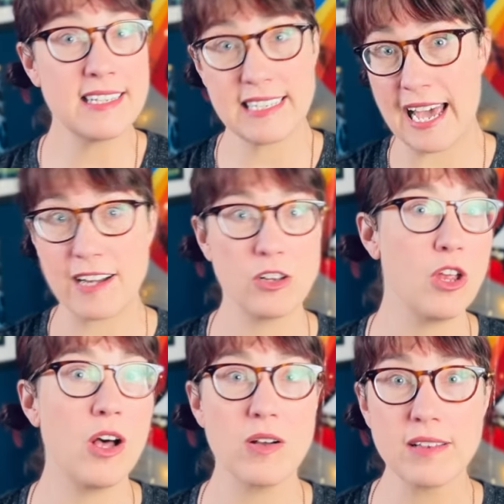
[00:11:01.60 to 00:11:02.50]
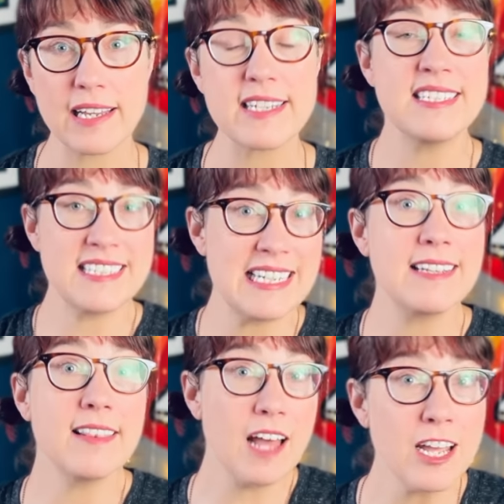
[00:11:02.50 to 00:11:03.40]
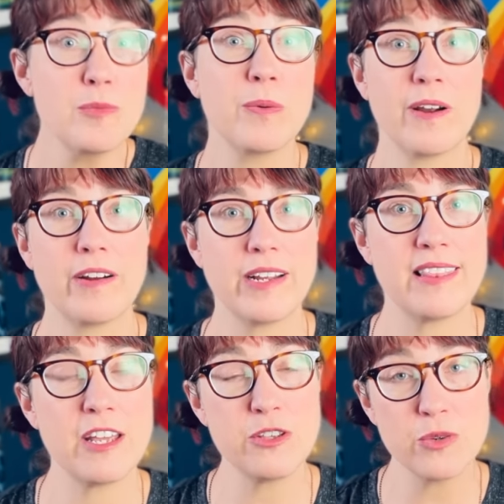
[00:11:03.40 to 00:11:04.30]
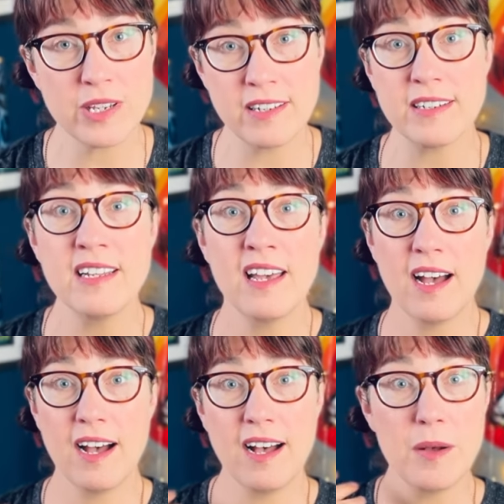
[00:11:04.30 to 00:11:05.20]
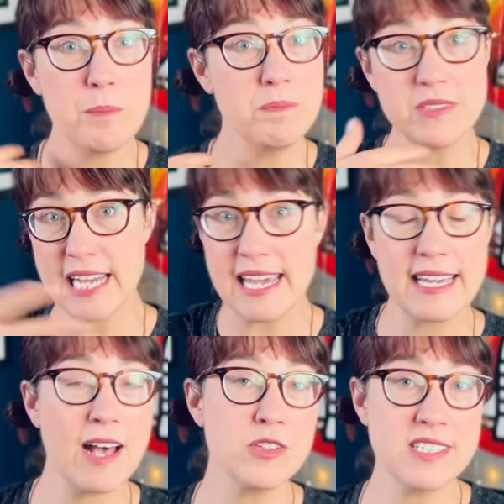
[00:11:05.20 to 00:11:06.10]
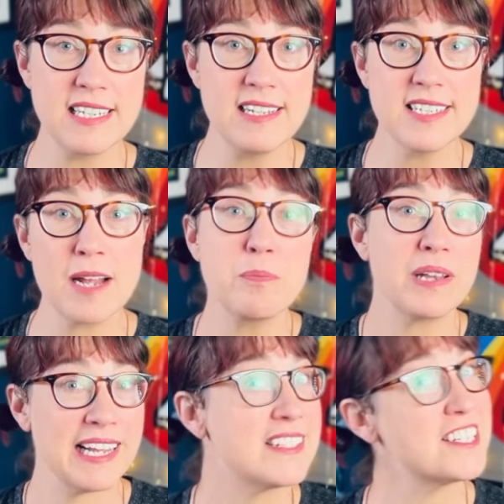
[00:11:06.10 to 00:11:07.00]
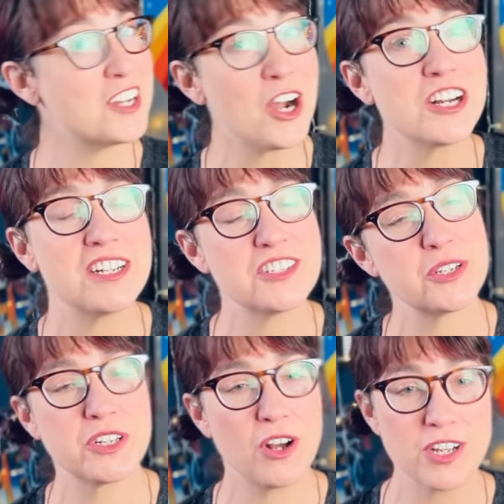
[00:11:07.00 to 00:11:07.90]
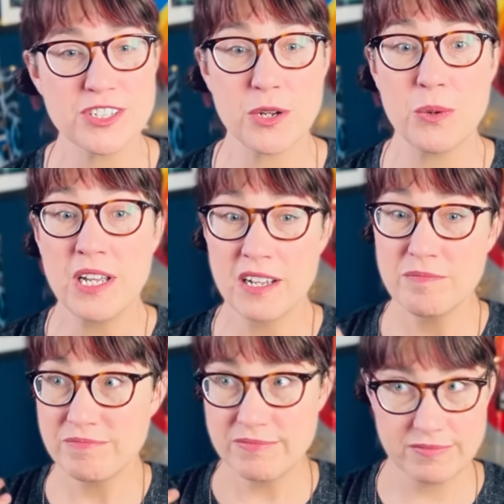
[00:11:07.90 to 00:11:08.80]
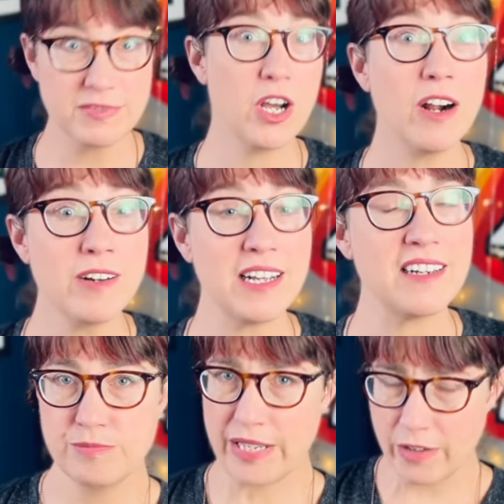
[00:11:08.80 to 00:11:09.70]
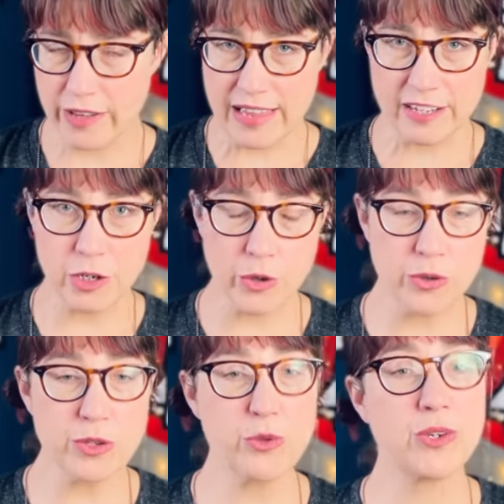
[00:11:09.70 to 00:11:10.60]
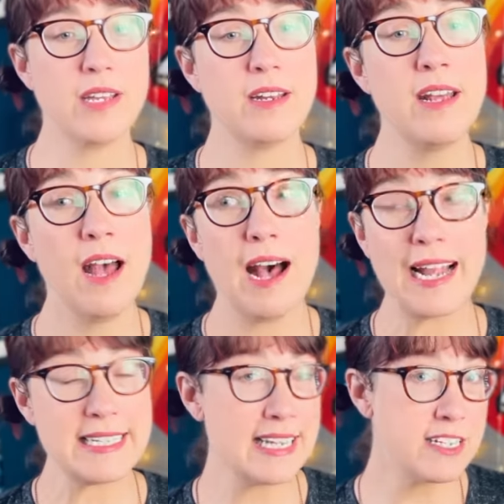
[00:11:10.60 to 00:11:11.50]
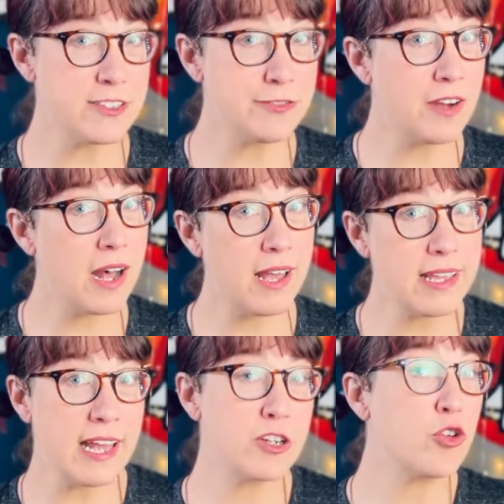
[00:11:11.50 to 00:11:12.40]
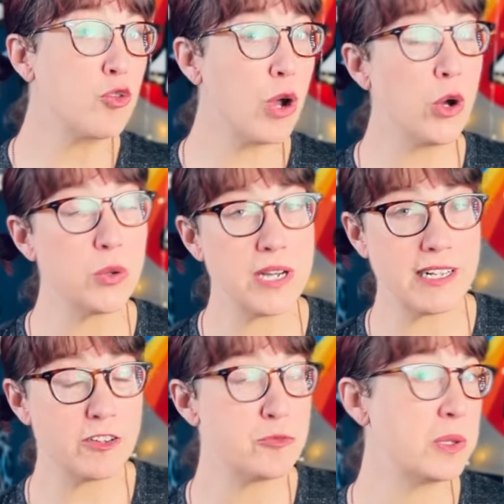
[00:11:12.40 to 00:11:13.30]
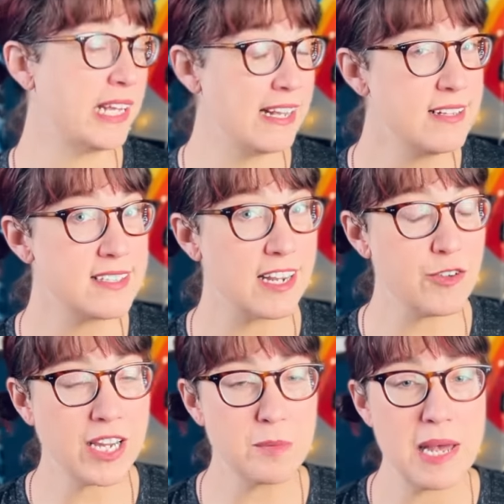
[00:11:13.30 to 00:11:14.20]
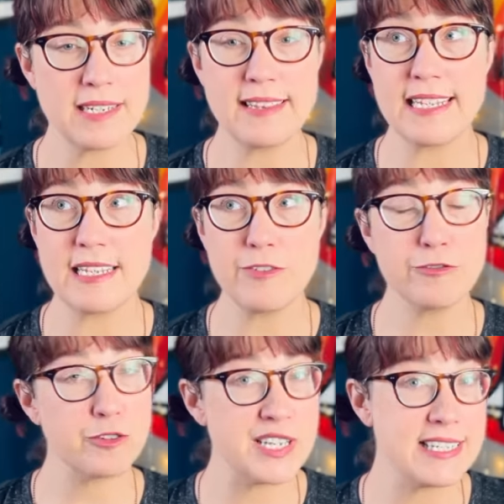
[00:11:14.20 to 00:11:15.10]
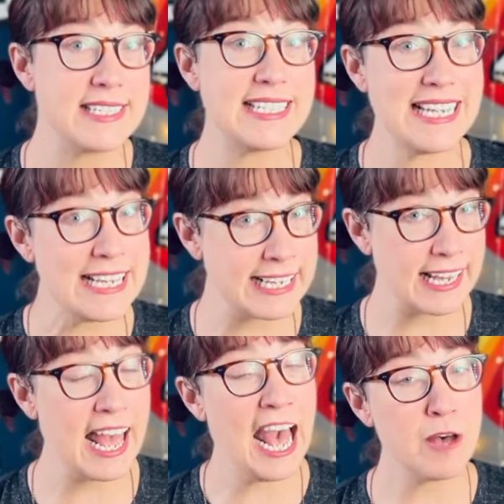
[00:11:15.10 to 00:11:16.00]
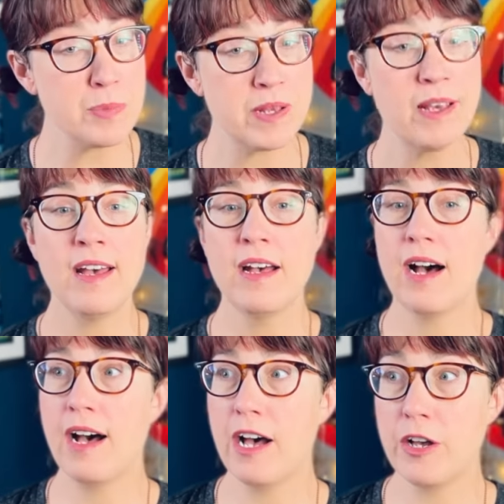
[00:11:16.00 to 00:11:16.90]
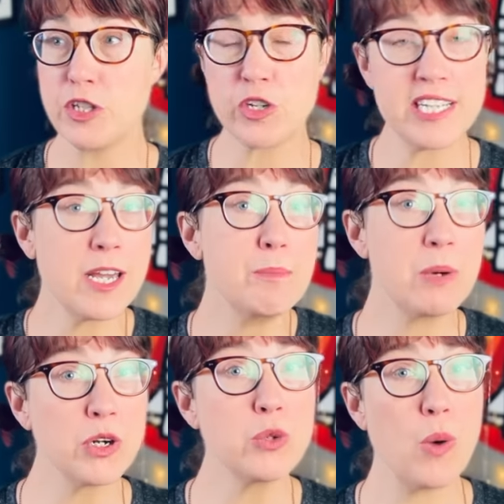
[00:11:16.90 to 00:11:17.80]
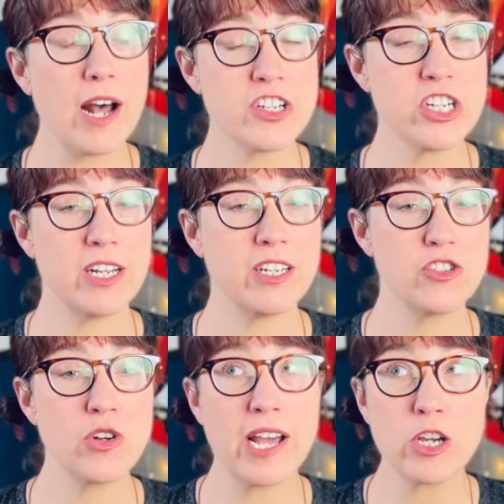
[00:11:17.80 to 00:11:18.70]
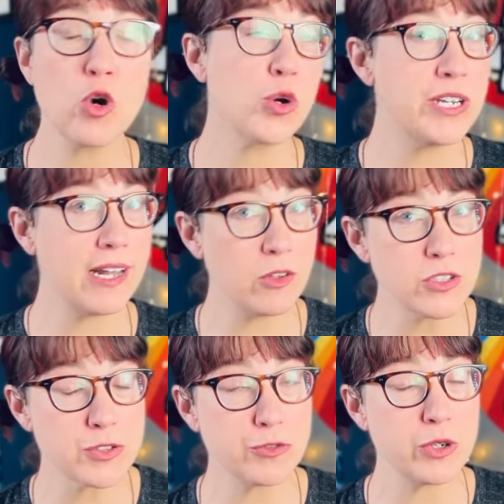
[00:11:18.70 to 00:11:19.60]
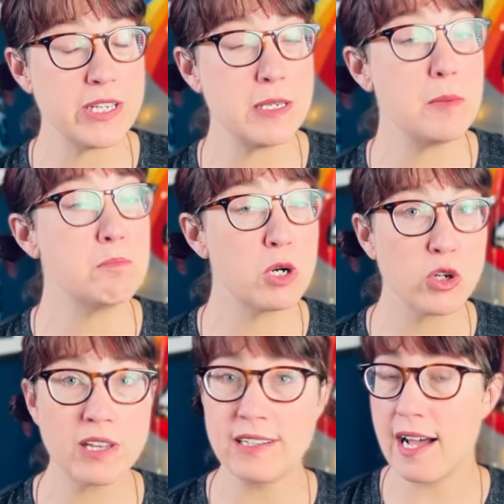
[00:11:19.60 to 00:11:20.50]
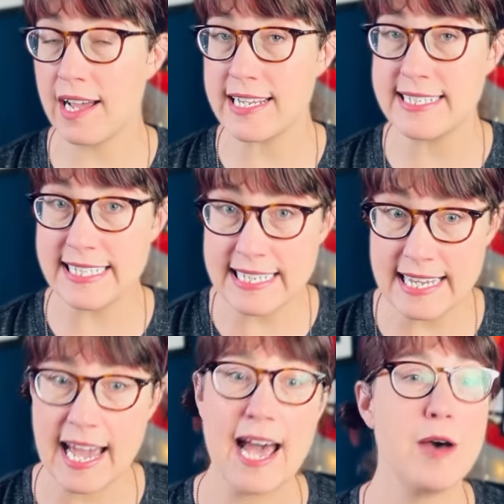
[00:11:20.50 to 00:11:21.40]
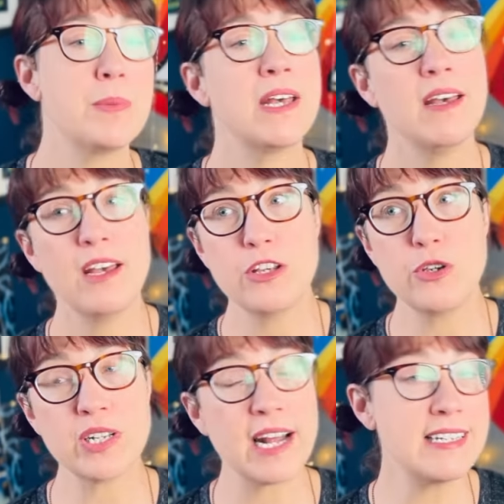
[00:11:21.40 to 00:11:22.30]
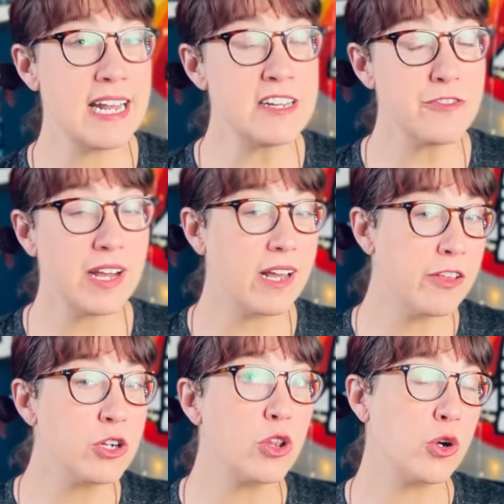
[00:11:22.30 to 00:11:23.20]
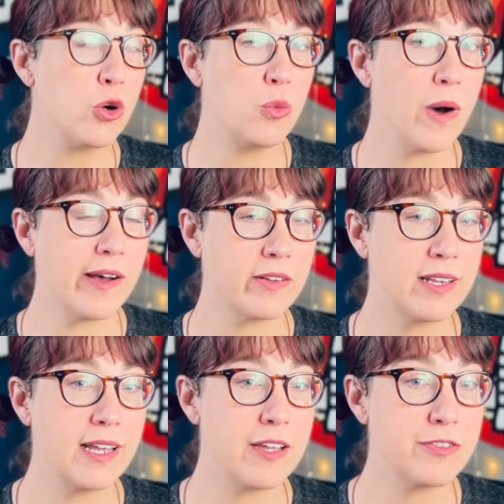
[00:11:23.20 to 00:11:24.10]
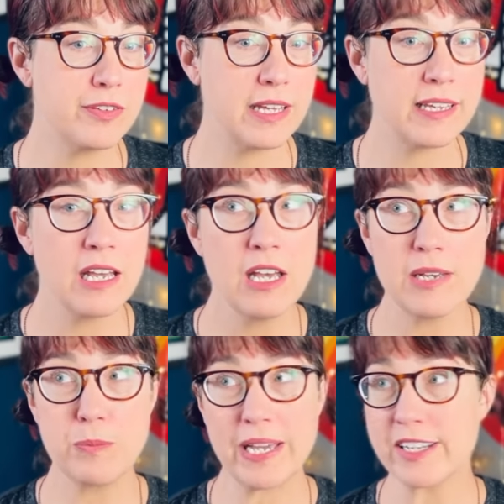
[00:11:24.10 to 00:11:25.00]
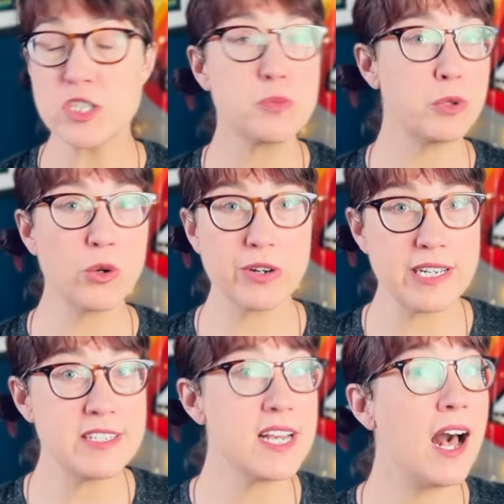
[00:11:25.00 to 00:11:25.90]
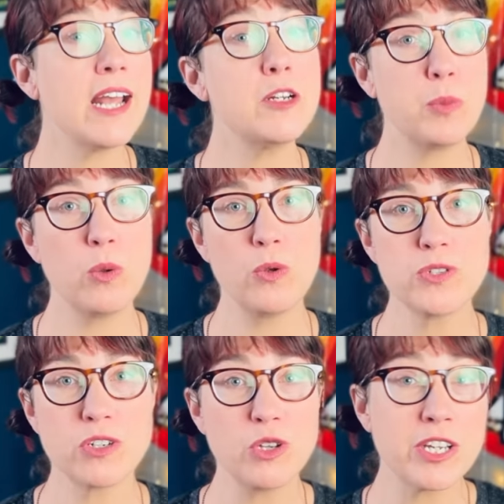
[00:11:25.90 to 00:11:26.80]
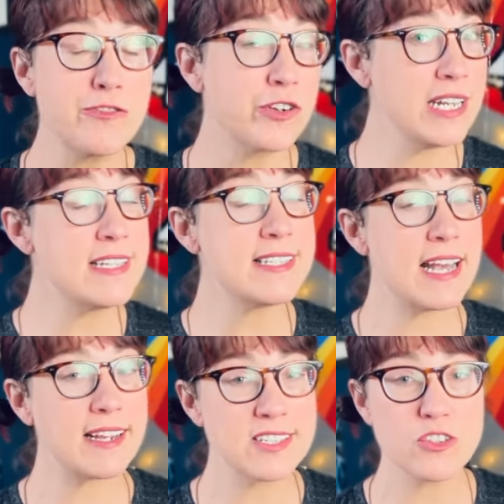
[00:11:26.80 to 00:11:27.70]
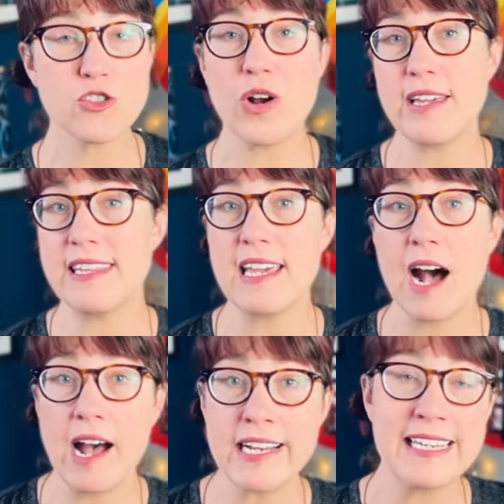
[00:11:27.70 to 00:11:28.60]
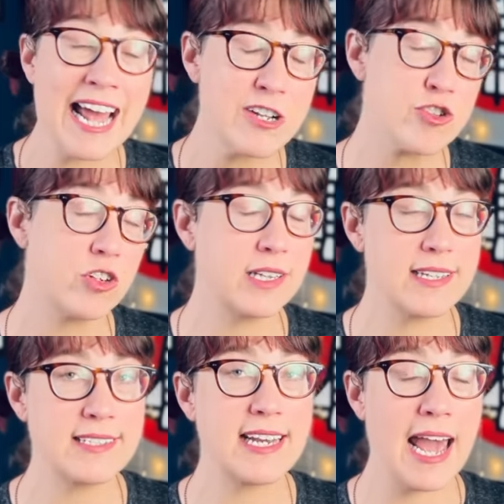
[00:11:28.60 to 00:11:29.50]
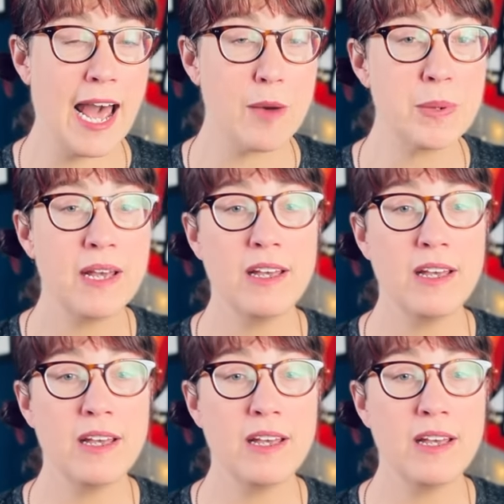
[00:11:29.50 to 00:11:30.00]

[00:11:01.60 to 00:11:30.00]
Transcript: catalog, like a seed library that you can uh, take out seeds and plant a garden. So you can also garden. And on that note, you can identify and grow native plants. I recommend the free Seek app. Uh, you could take up bird watching, try Cornell's free Merlin I D app. You can identify other local wildlife, like by exploring tide pools or looking for insects. Try the iNaturalist app.